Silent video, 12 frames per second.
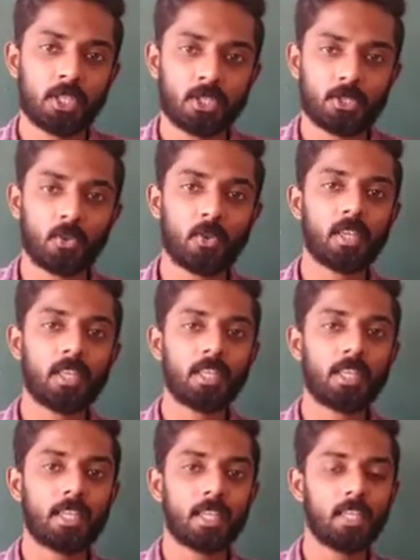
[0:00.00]

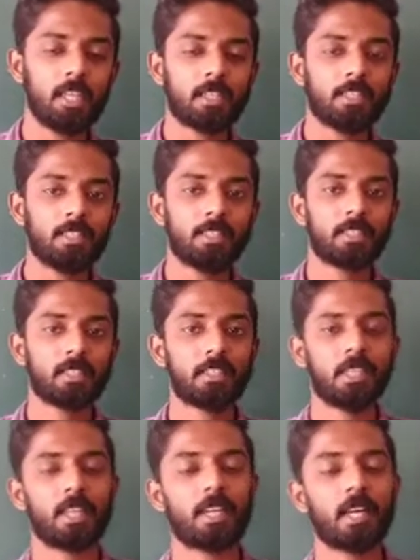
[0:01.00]
So here
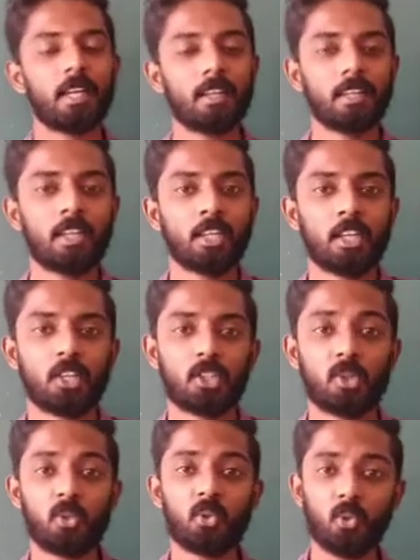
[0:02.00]
there are
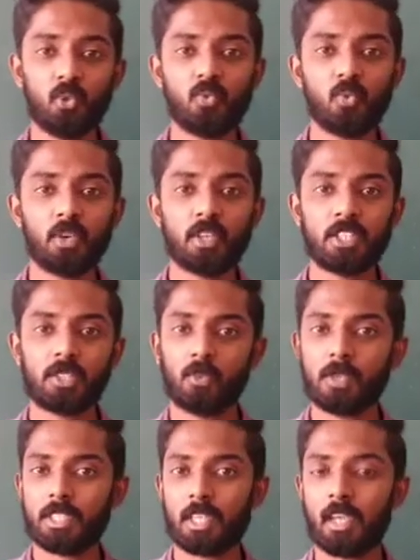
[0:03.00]
two words
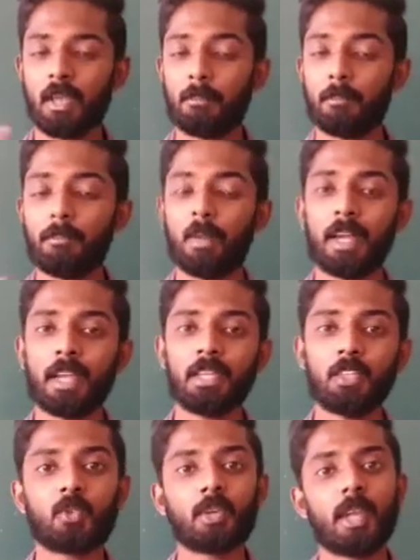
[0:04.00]
which are
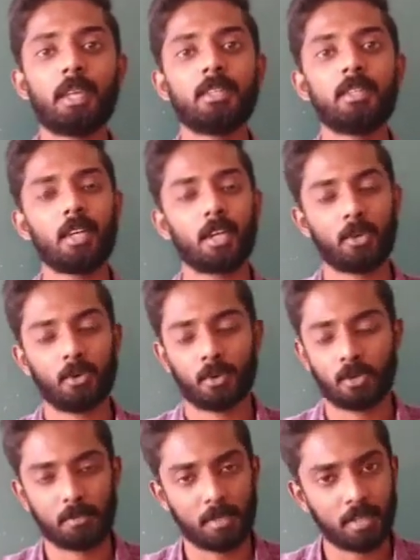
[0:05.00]
combined together in
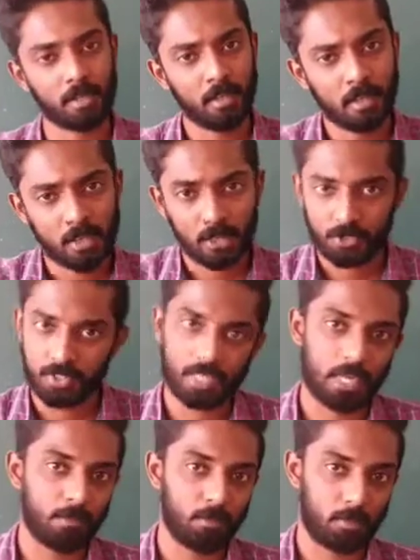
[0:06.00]
order to make a
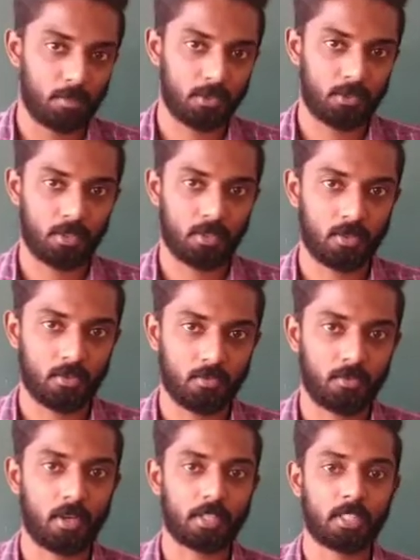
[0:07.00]
single preposition.
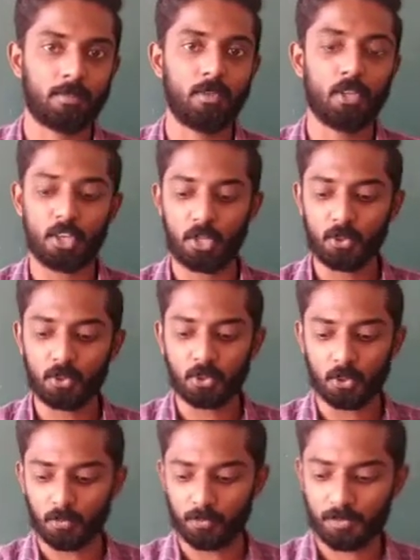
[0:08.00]
For example, due
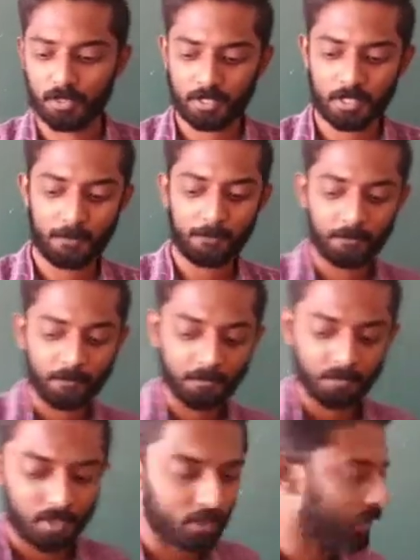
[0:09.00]
to. See,
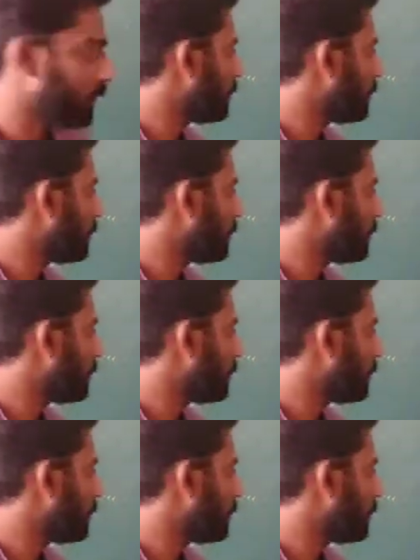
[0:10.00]
the